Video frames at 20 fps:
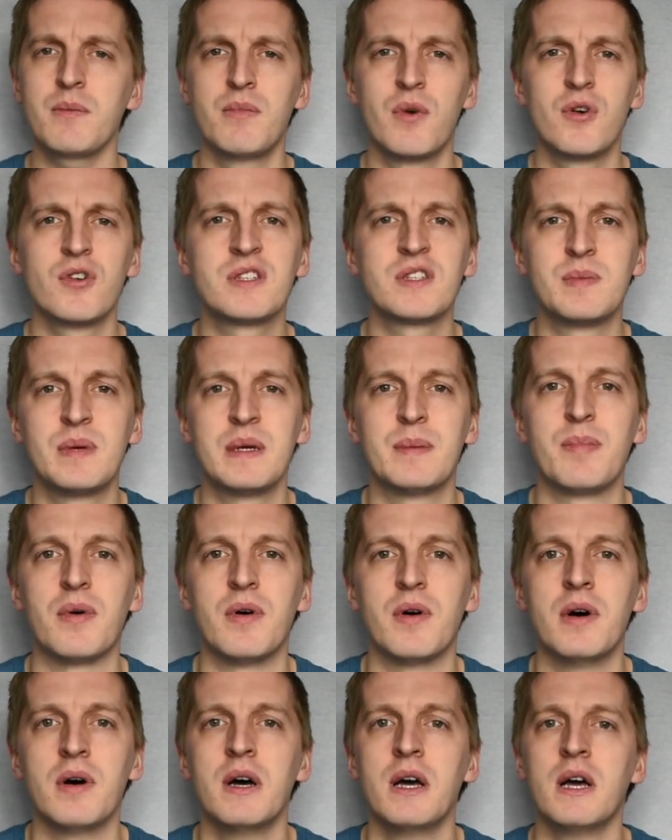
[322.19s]
Most
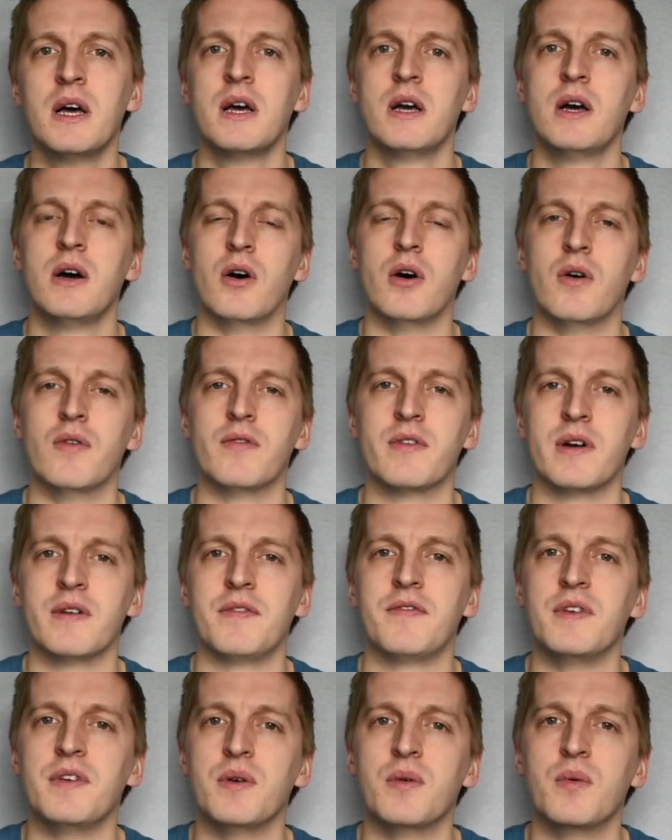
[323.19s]
people, over a
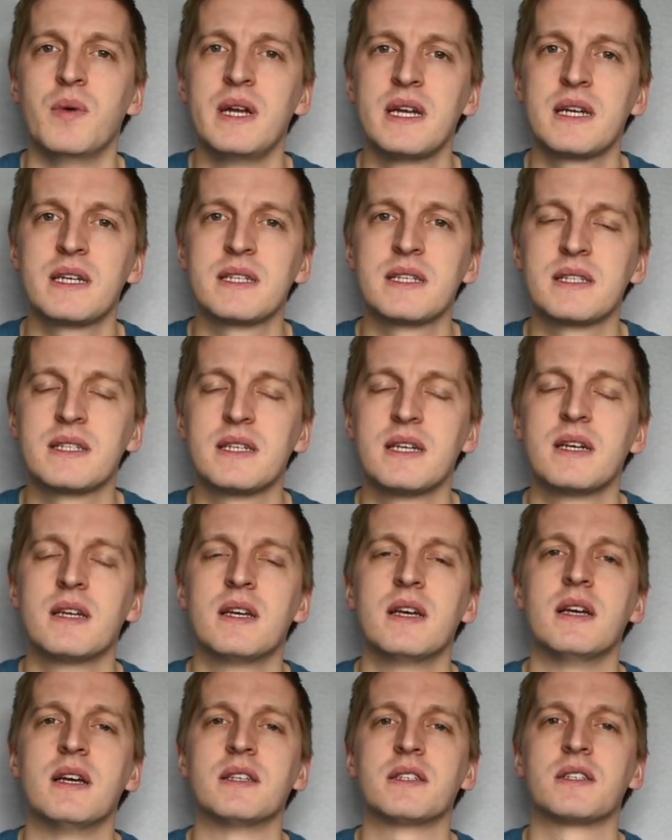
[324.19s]
few weeks,
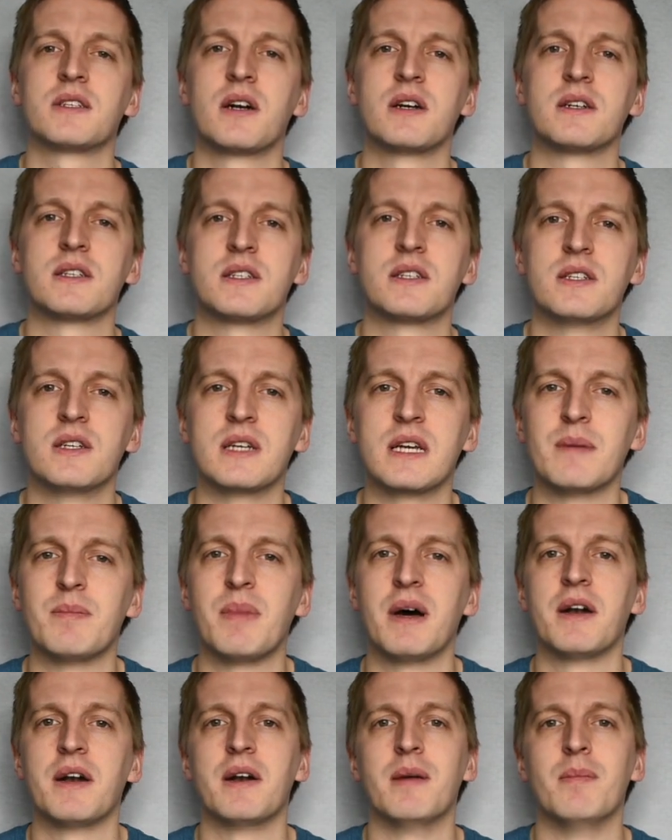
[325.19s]
it starts to get
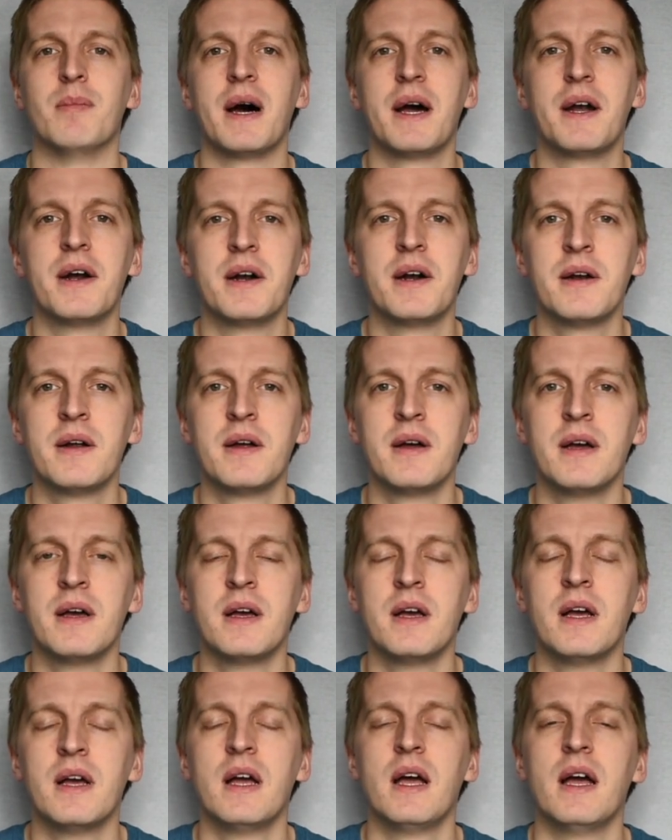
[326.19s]
better and better,
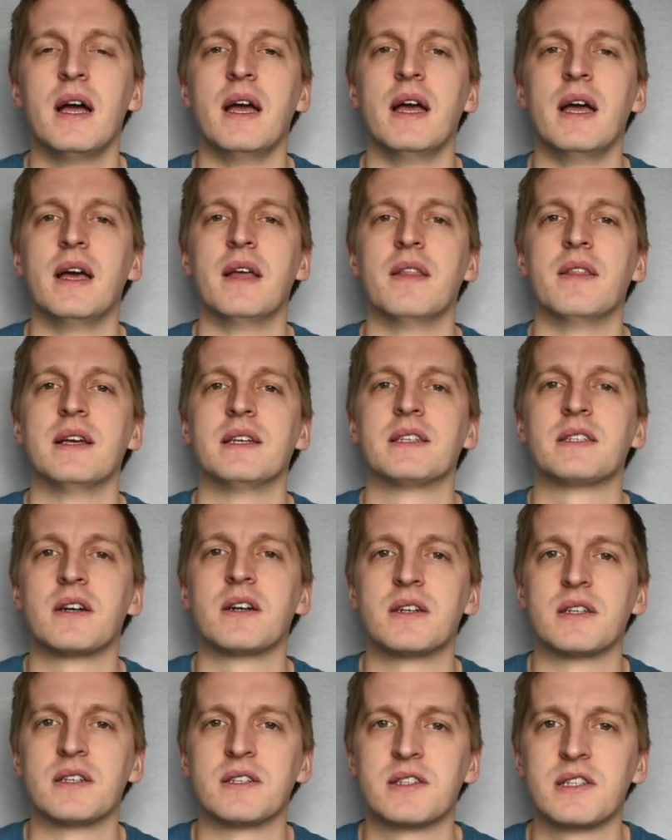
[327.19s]
and they
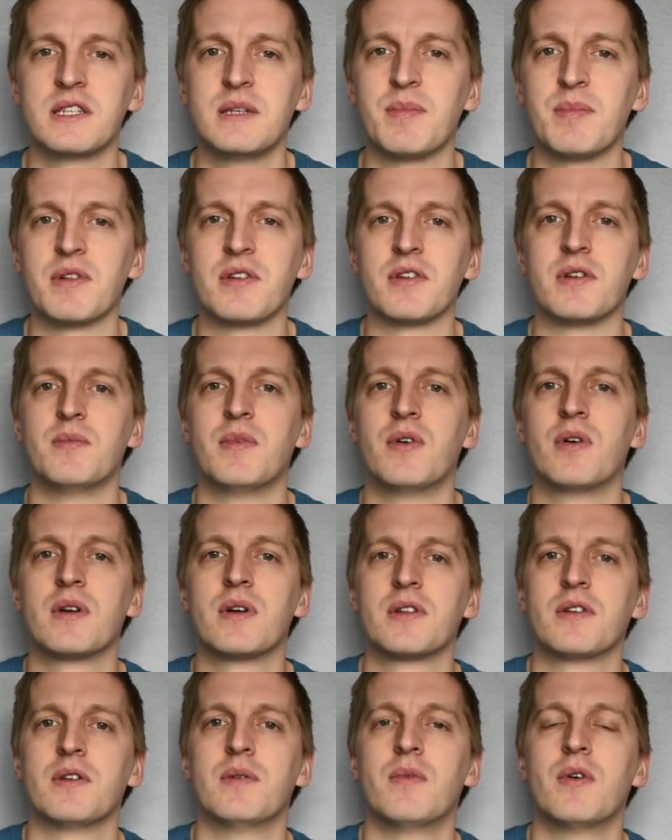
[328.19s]
start to sleep a little more,
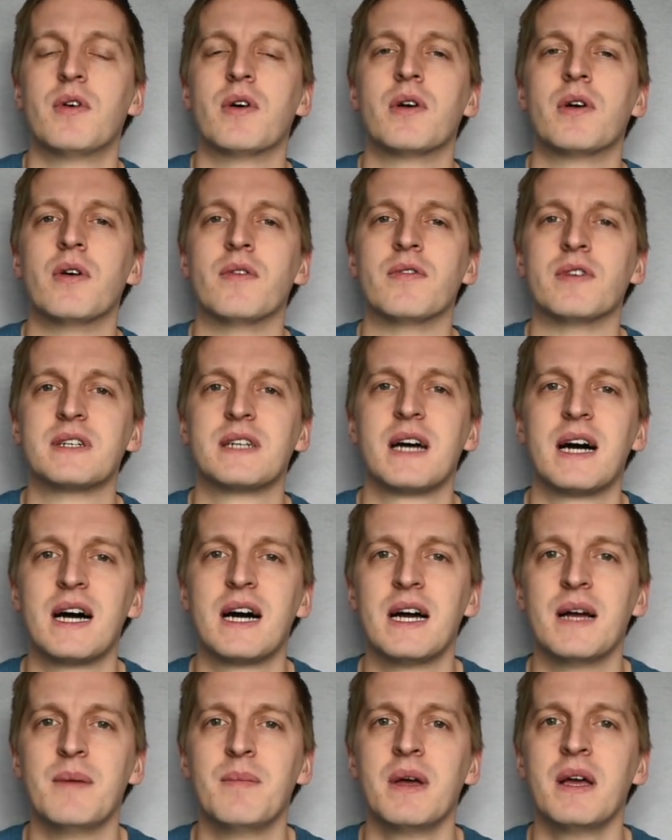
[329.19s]
a little more over
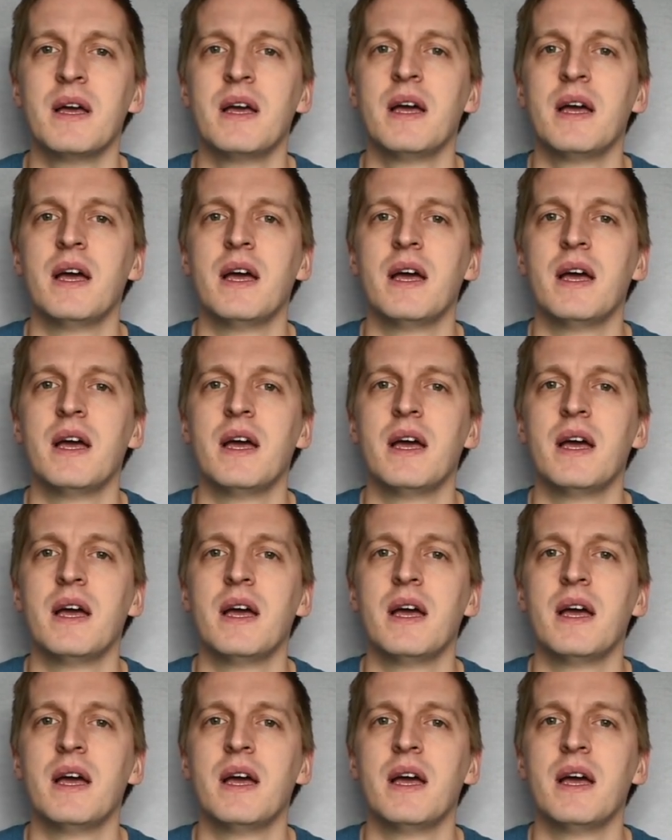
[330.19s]
time,